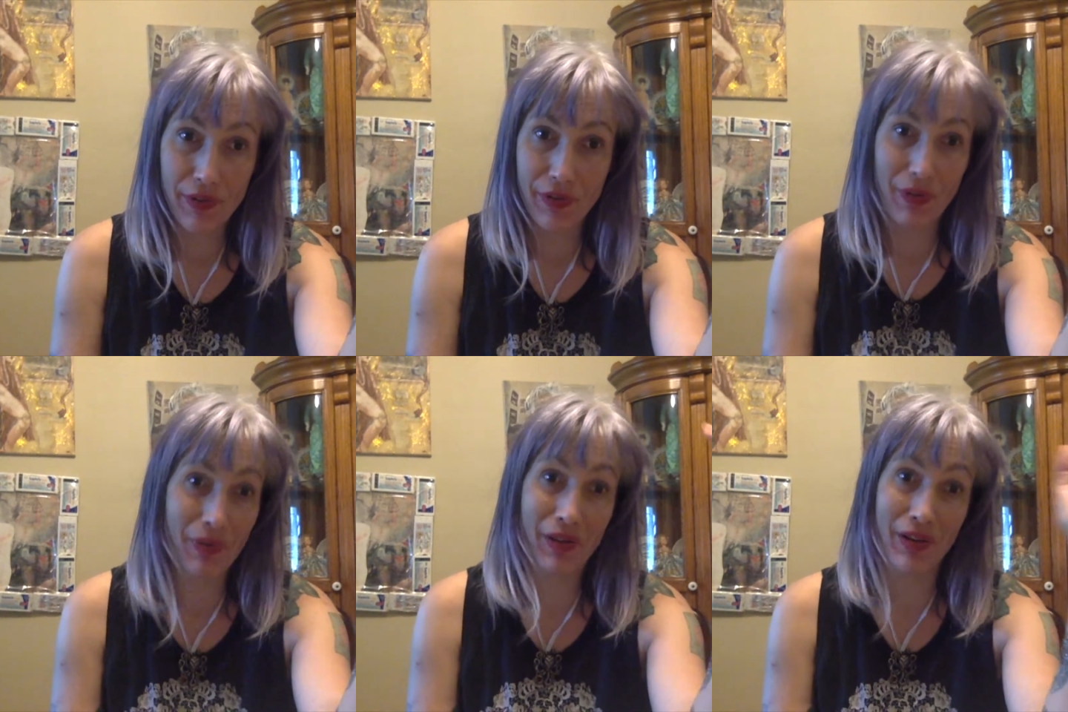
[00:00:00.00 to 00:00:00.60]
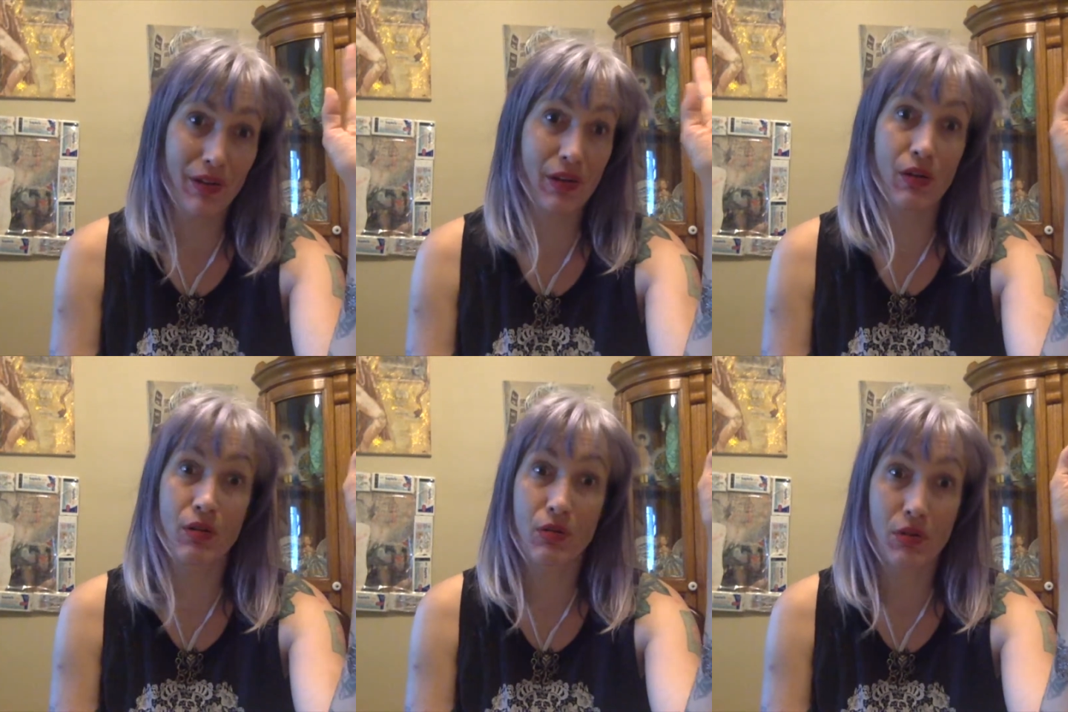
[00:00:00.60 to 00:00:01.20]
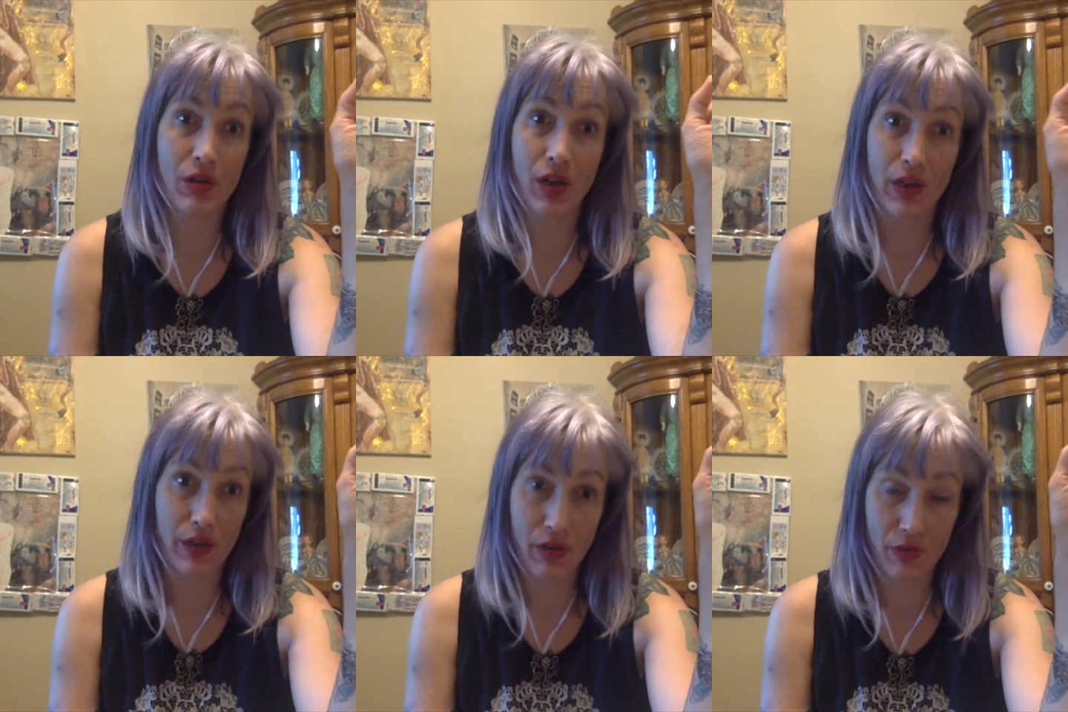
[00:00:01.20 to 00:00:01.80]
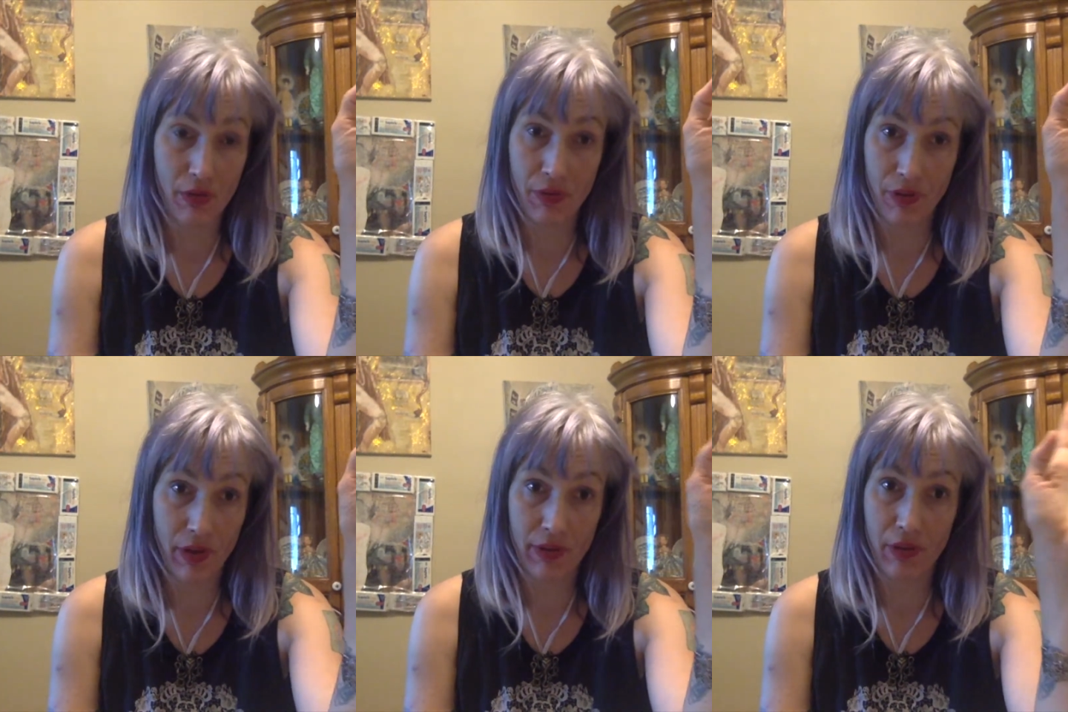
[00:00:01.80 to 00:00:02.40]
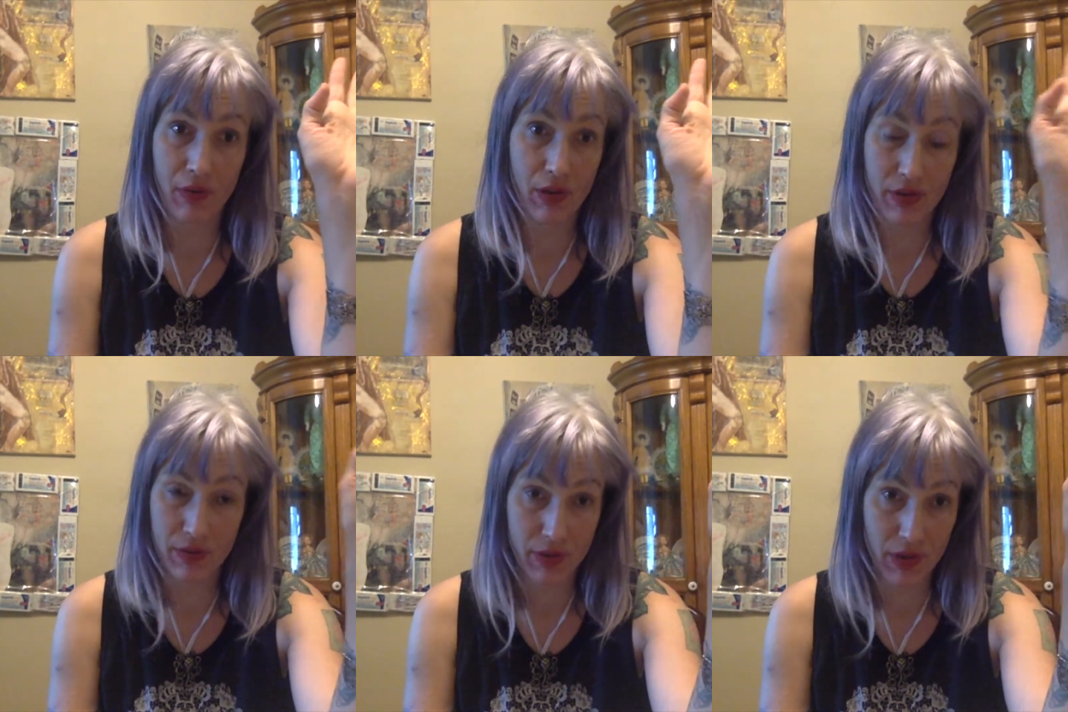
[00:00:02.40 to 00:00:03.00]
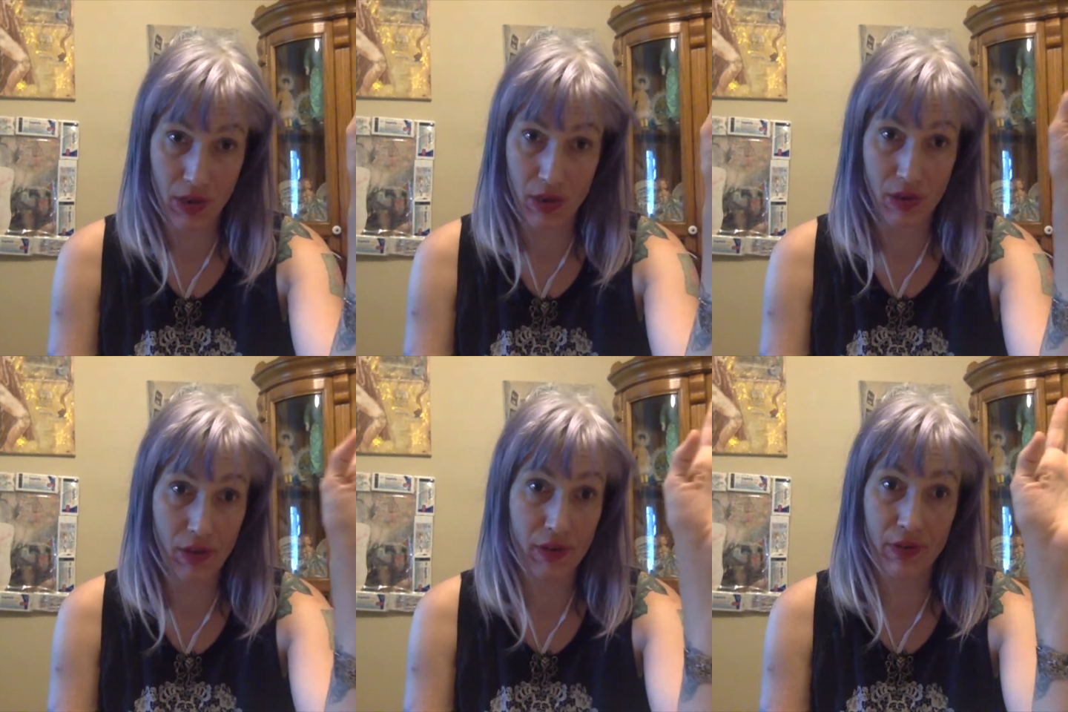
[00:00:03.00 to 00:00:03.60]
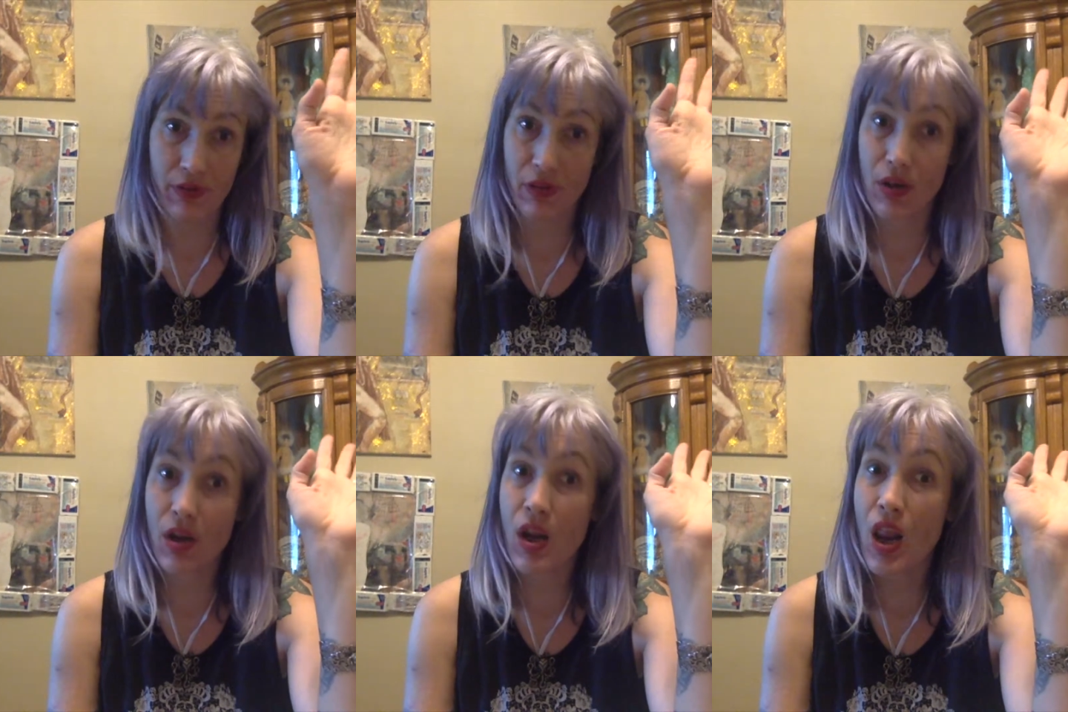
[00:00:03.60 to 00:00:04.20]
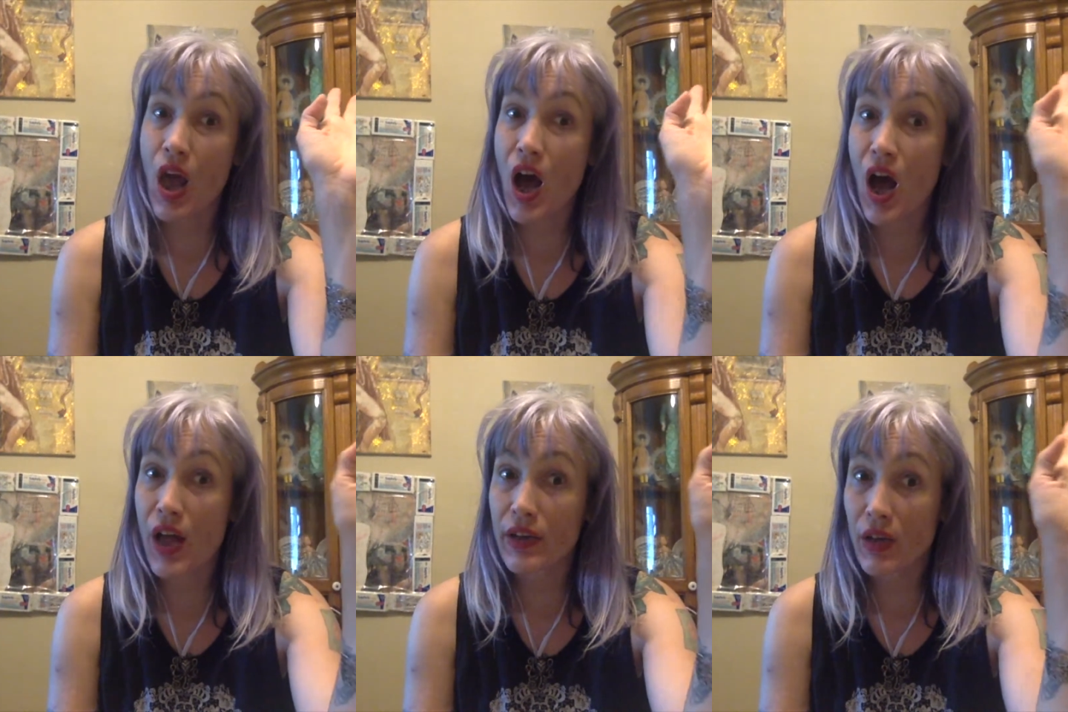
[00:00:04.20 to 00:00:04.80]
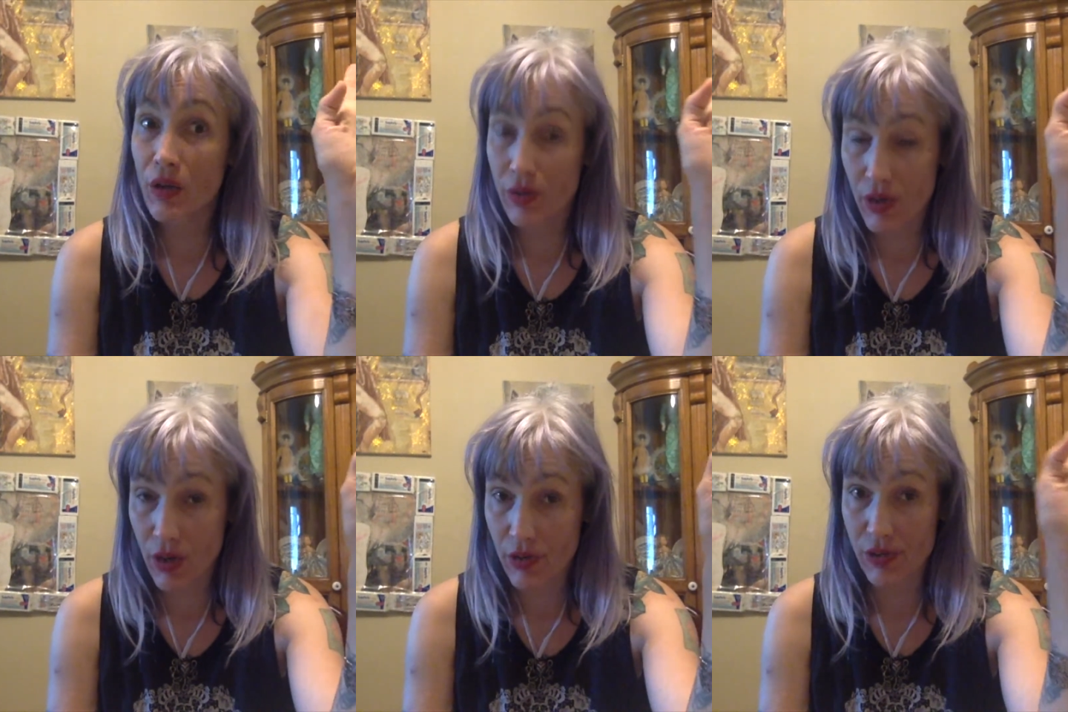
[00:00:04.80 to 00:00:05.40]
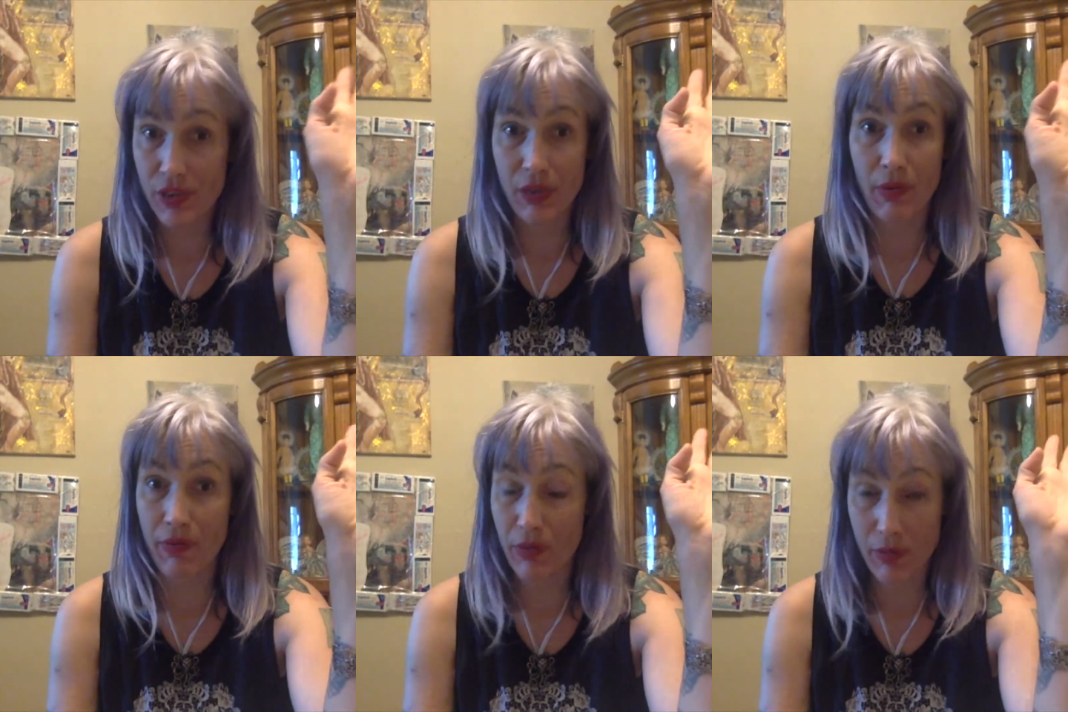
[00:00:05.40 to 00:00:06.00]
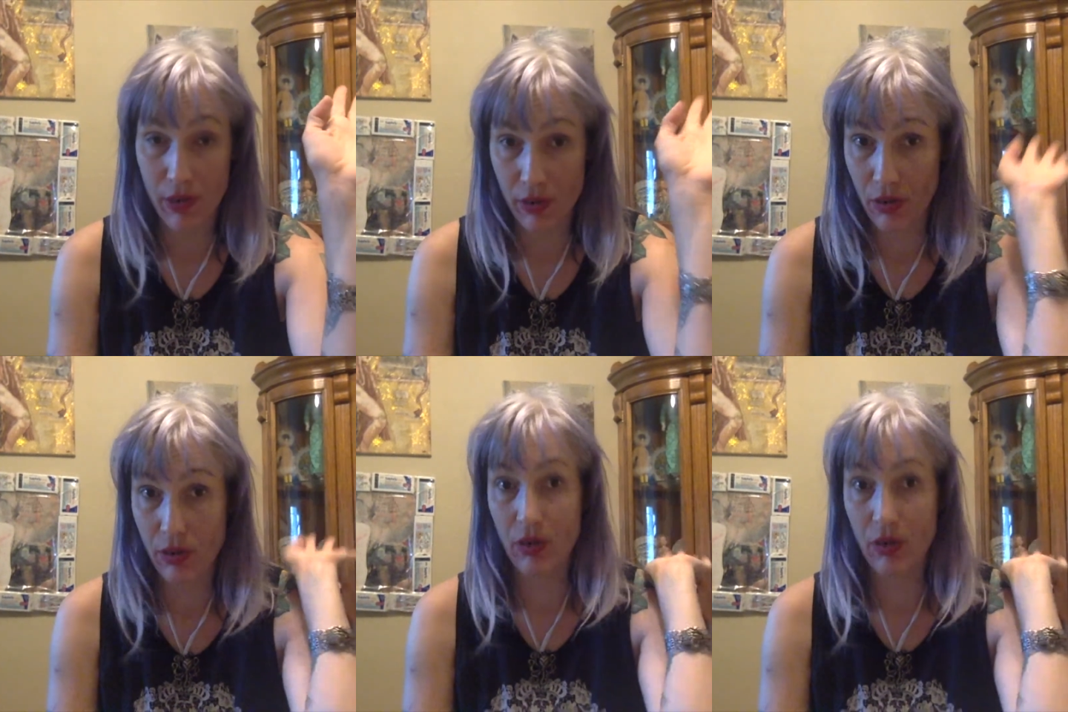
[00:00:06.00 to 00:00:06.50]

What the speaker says: So I'm like, oh, God, no, no, thanks. I'm not suicidal. Let's just not go there just because I'm having a bad day.